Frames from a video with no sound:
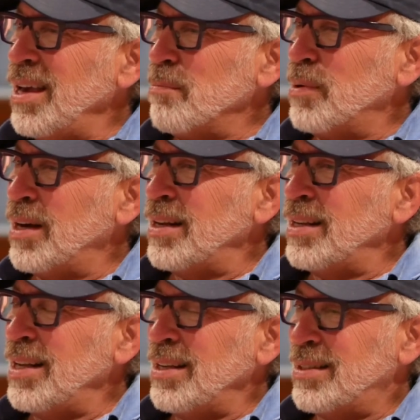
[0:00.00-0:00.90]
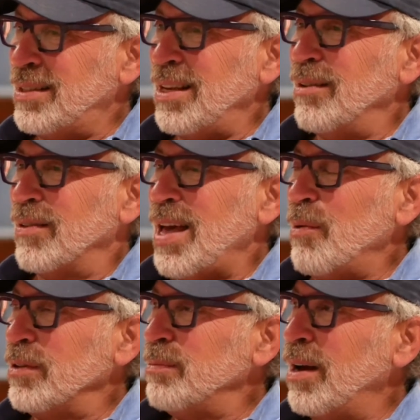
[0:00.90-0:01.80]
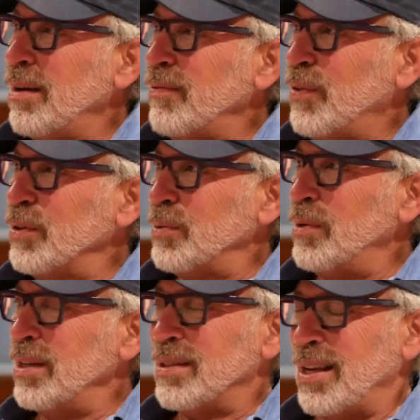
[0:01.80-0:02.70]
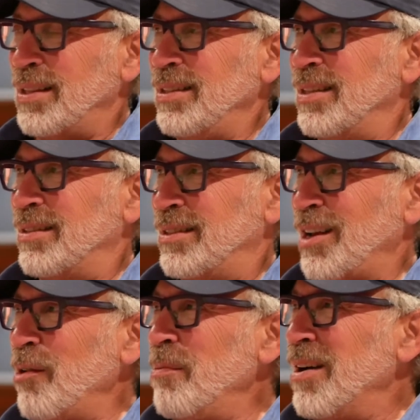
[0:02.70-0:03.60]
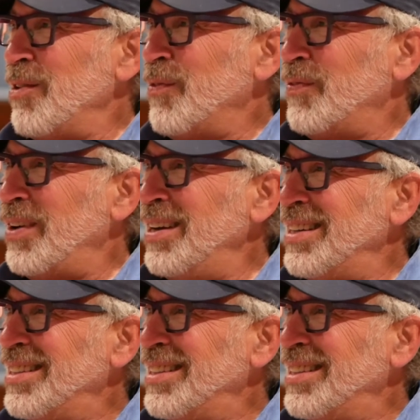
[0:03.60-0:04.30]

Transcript: But still, that was my first one. It's like, this is so much fun.